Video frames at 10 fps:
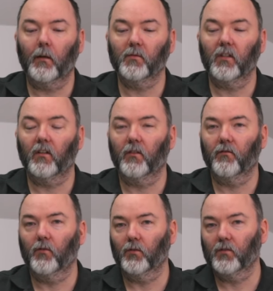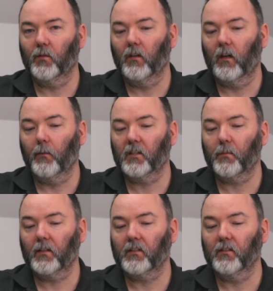I'm certainly looking forward to it, and I'm
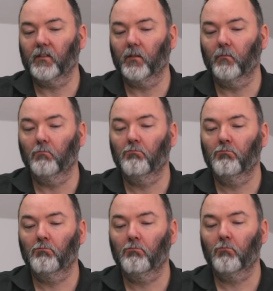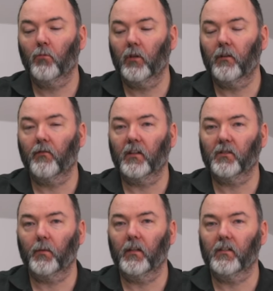expecting some pretty fast
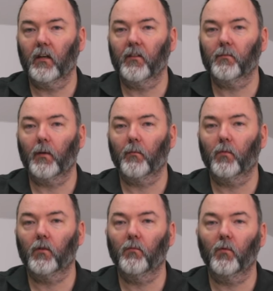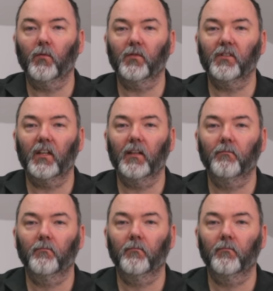speeds out of this bad boy, but we'll see.